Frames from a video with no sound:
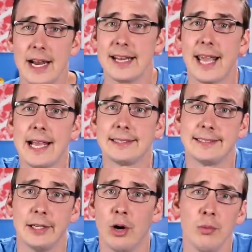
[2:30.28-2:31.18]
In any case,
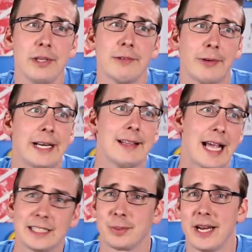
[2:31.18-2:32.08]
the only real
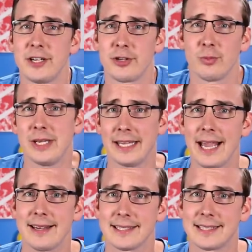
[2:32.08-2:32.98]
explanation we
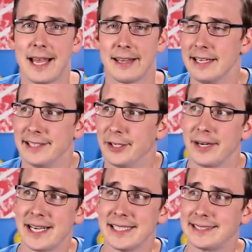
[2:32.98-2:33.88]
get is that
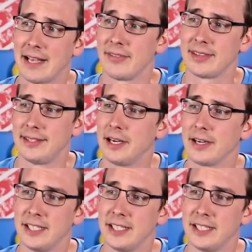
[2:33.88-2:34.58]
during his seventh year,